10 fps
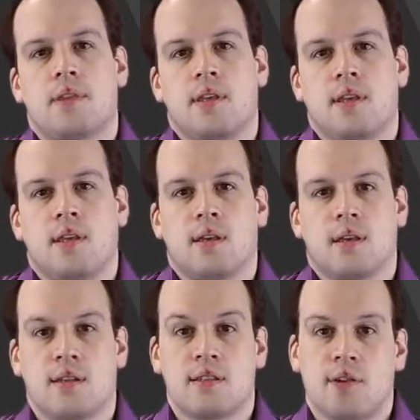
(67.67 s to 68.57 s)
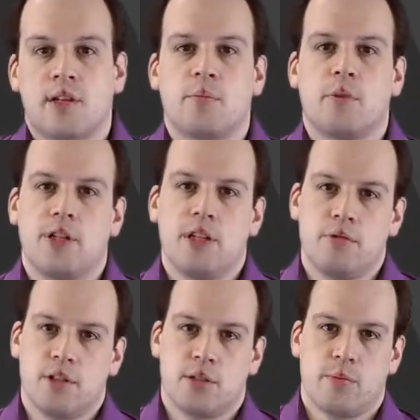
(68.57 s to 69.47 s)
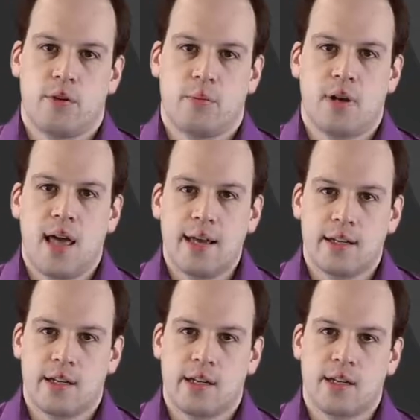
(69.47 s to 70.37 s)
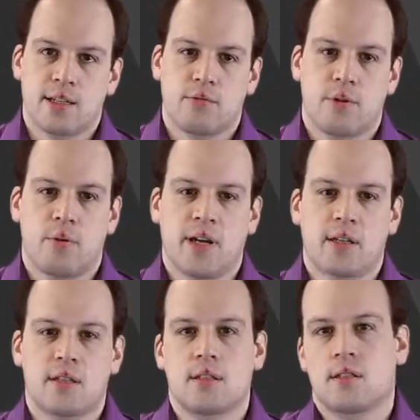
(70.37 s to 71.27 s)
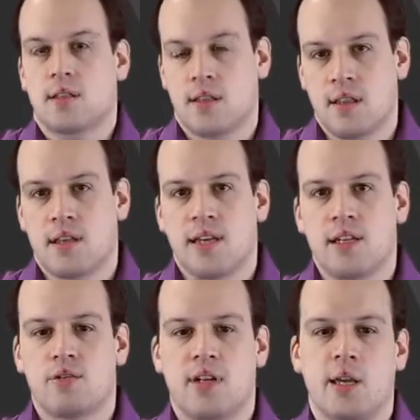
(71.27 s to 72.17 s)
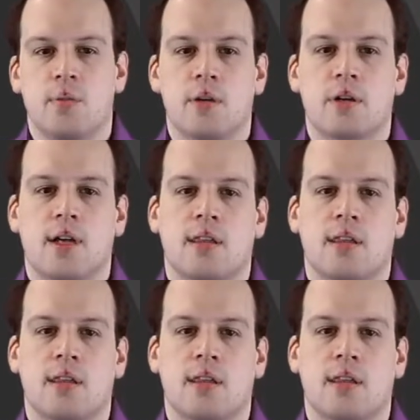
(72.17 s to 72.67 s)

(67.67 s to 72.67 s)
the instructed materials were applied in industrial practice in their day-to-day work,